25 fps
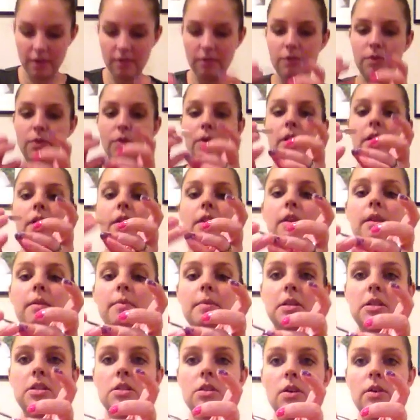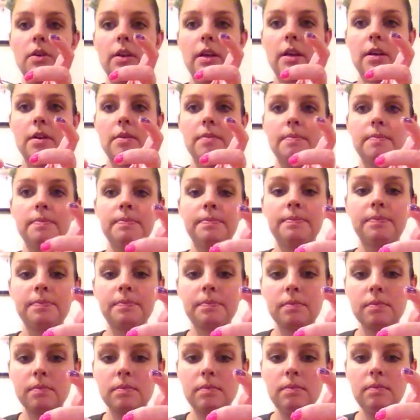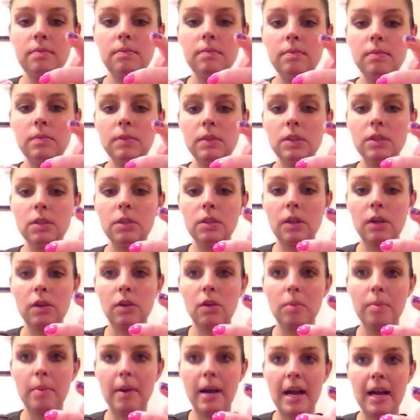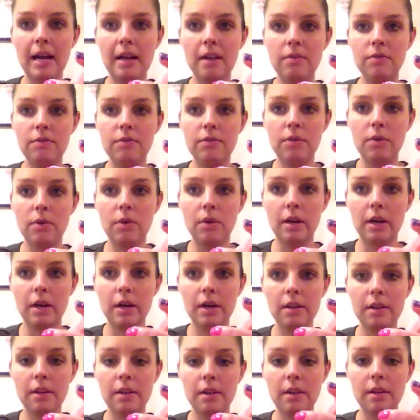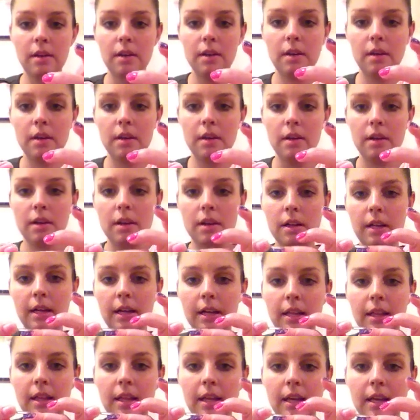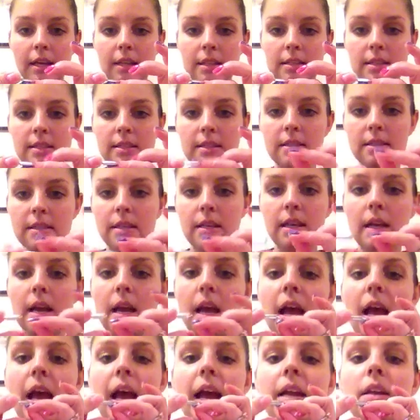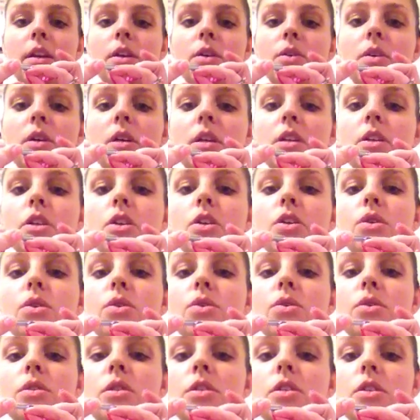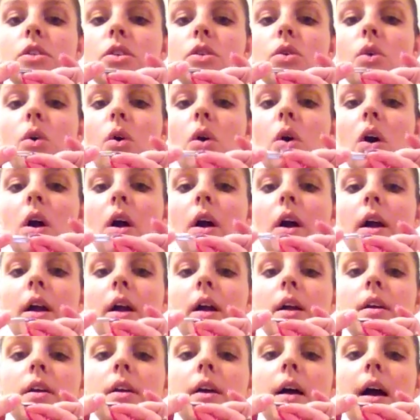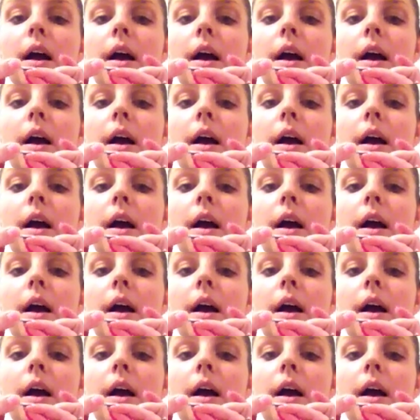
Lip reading: and forth. Let me show you. So I'll go back and forth like this. And you can use your